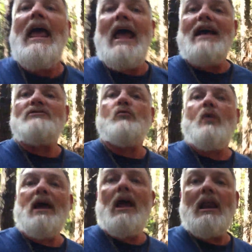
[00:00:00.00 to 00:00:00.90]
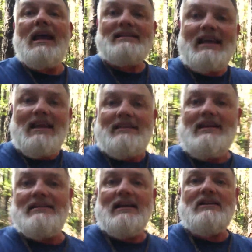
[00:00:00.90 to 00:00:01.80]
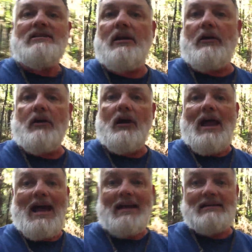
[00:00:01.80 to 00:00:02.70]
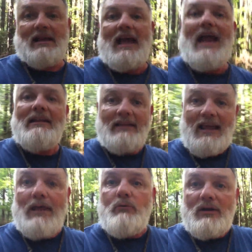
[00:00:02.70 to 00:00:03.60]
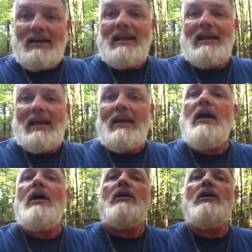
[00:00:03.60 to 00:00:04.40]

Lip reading: as well as get these interior lines laid that he would need